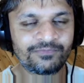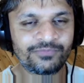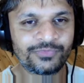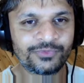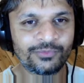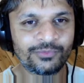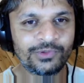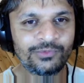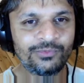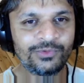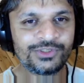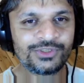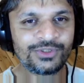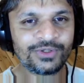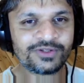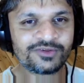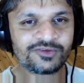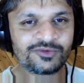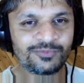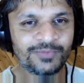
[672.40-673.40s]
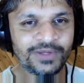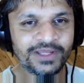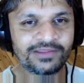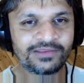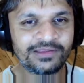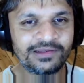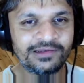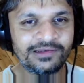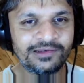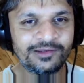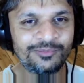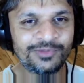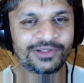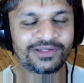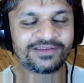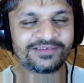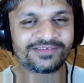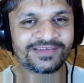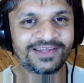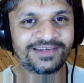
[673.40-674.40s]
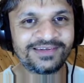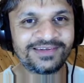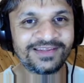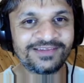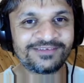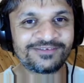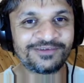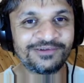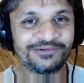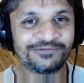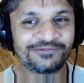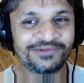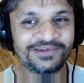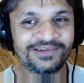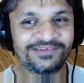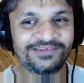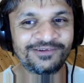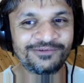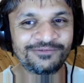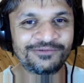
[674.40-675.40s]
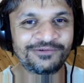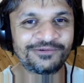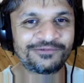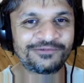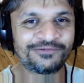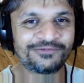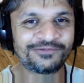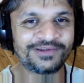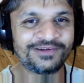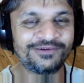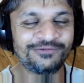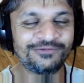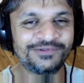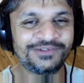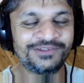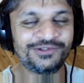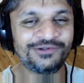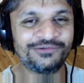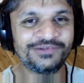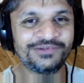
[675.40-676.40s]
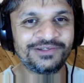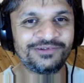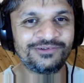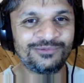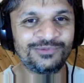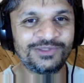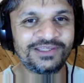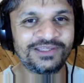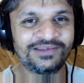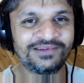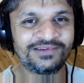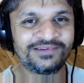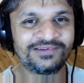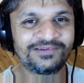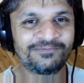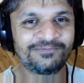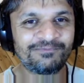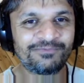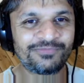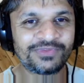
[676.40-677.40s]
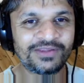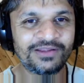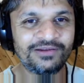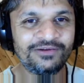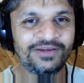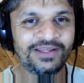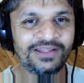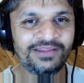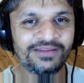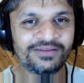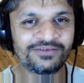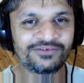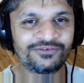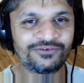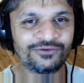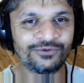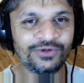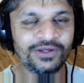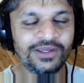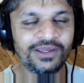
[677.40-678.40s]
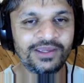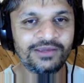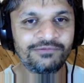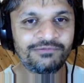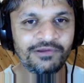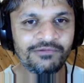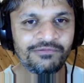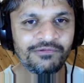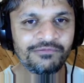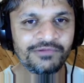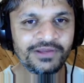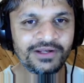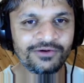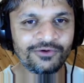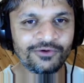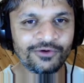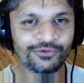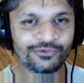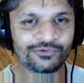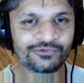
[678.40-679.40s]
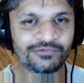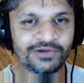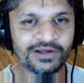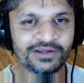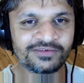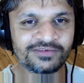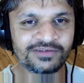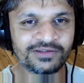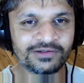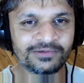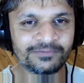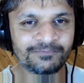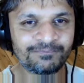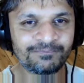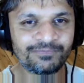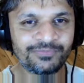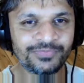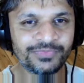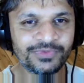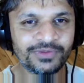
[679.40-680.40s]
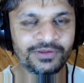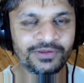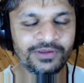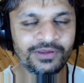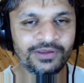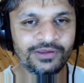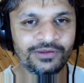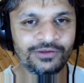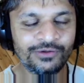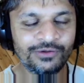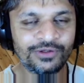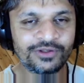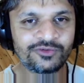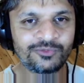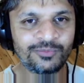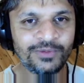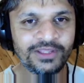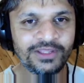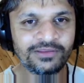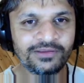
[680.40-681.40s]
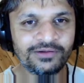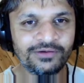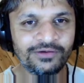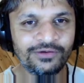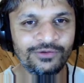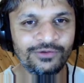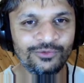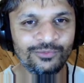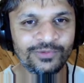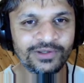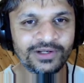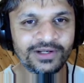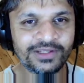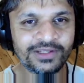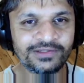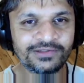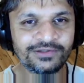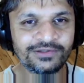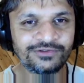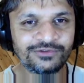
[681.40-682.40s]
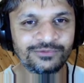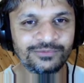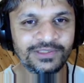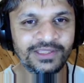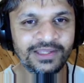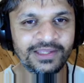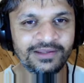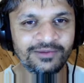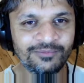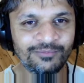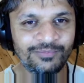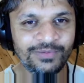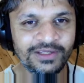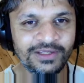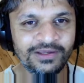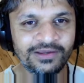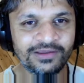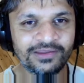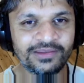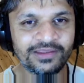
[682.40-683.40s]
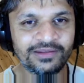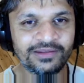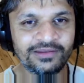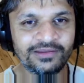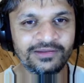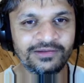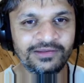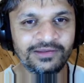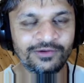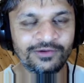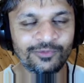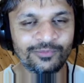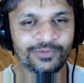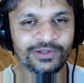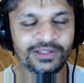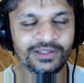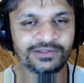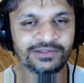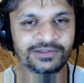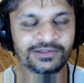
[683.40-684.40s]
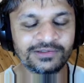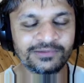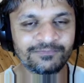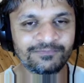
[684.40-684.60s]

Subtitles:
what would you expect the limit as n tends to infinity of f of n over g of n to be? Now look at these two. If f of n grows faster, you'd expect the numerator to be getting bigger than the denominator,